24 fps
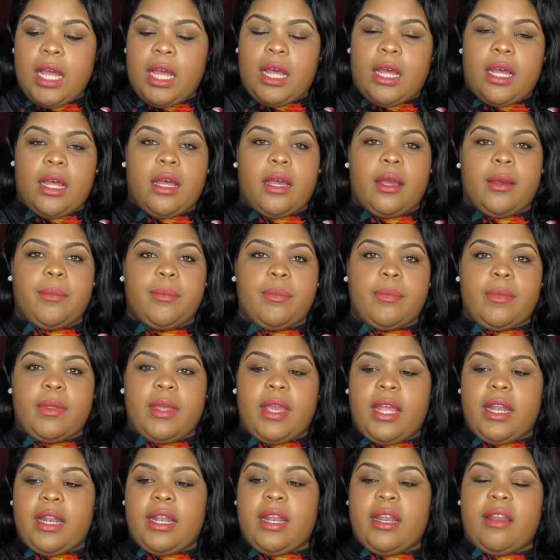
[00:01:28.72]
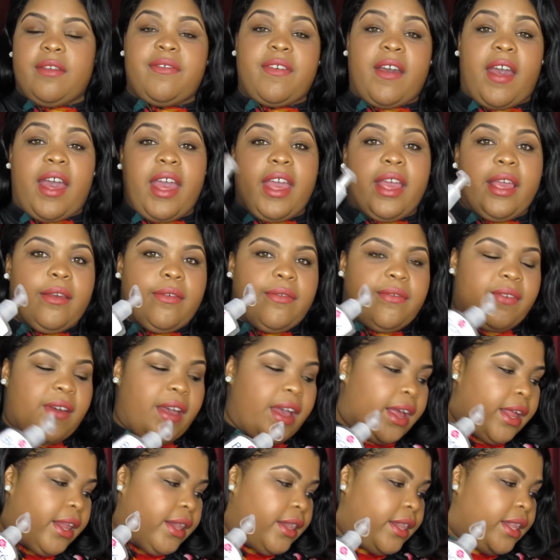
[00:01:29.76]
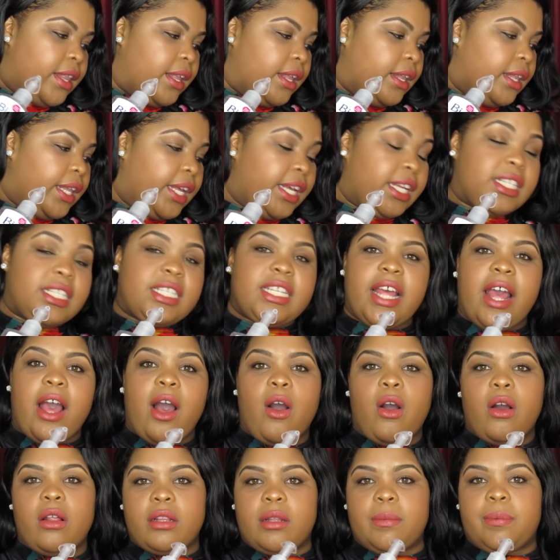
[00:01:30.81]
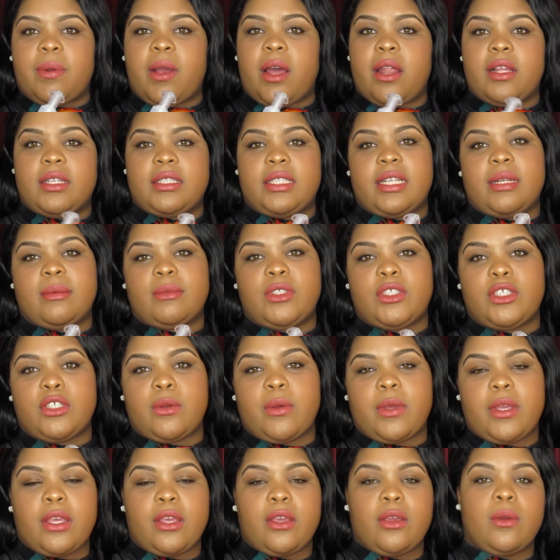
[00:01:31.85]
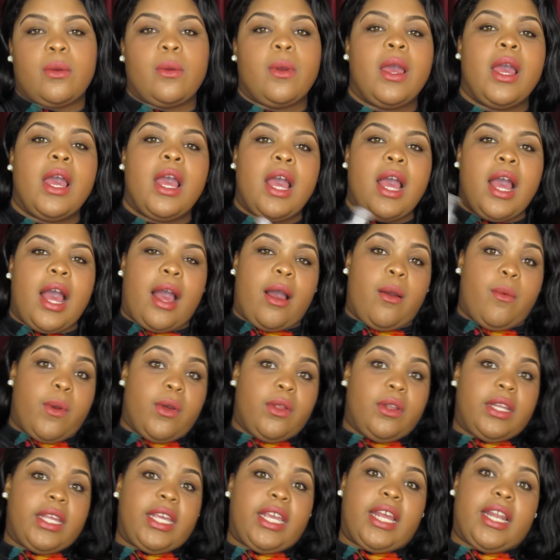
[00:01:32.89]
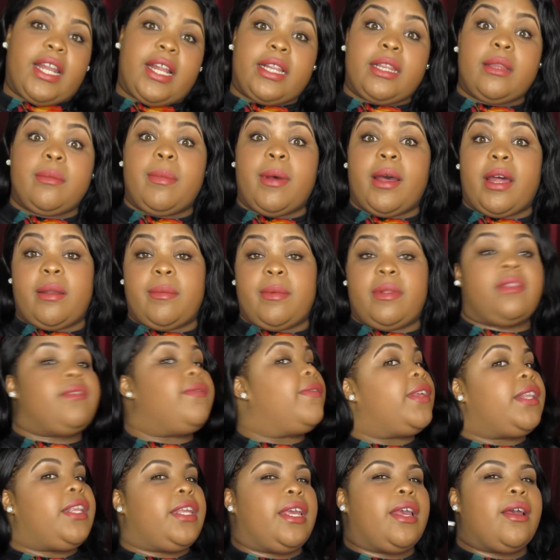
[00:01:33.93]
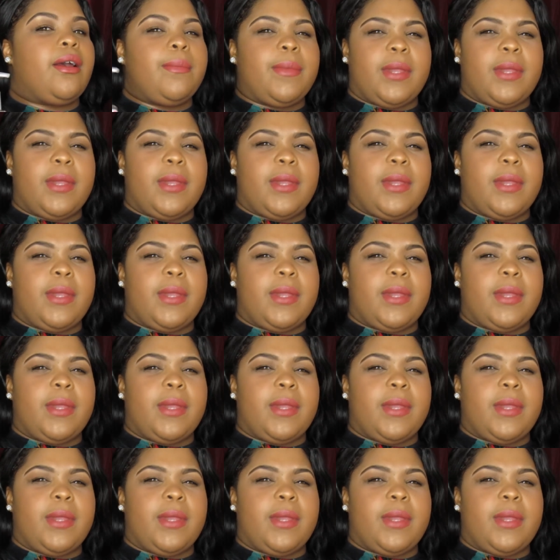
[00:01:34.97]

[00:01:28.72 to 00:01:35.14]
And then if I find the links to all the products that I'm showing you, I will link it at the bottom of the video.